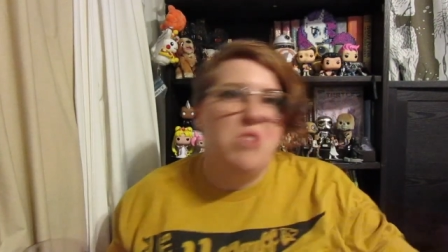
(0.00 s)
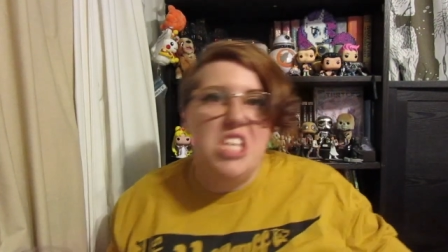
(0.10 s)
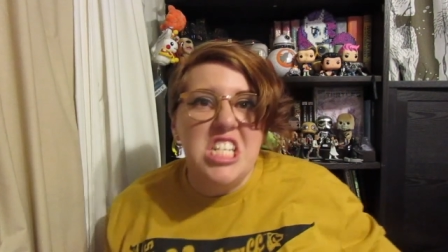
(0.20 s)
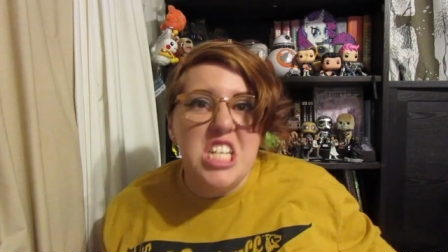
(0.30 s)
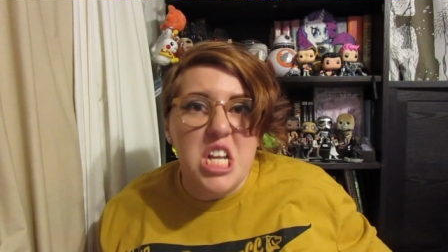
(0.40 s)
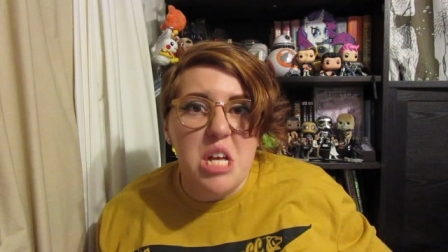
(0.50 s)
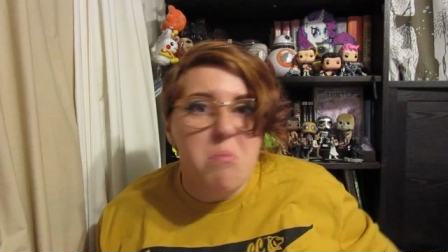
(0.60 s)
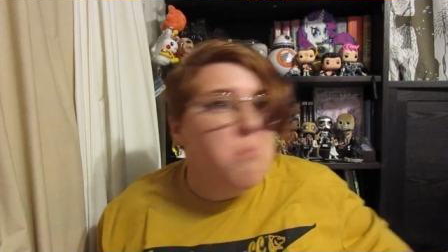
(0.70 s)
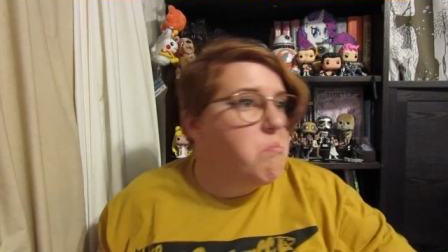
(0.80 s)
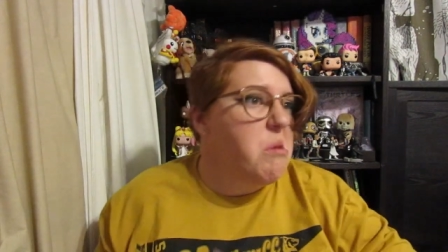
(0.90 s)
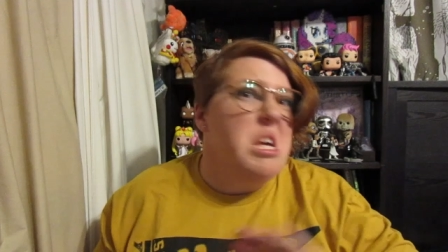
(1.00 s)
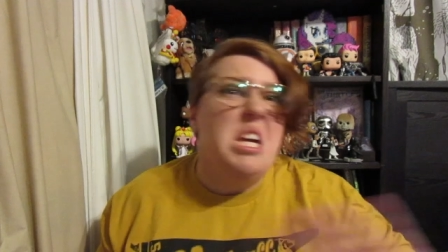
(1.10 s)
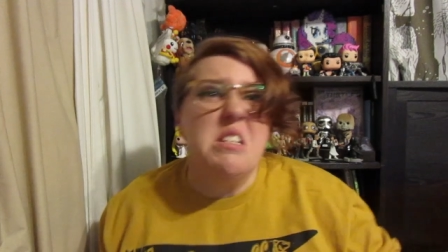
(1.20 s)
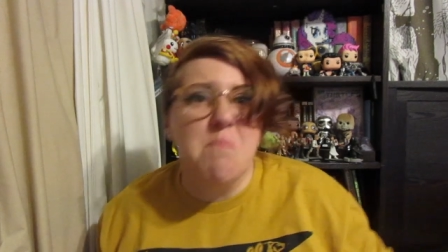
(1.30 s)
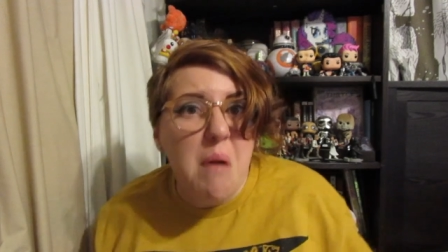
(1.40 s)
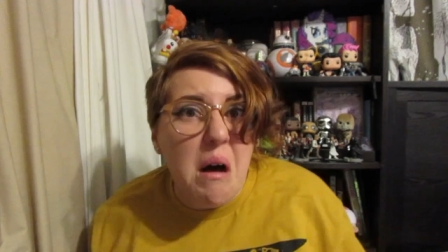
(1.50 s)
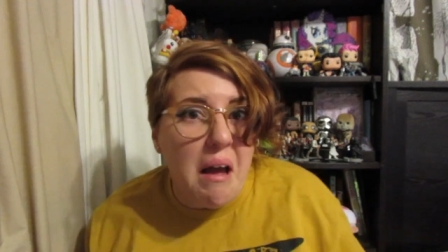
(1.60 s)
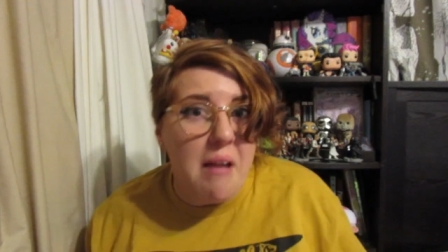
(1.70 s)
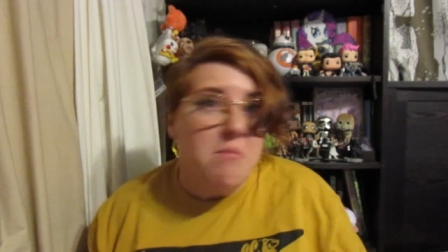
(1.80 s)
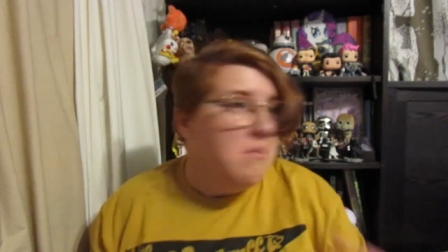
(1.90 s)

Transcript: You did it. He's bi.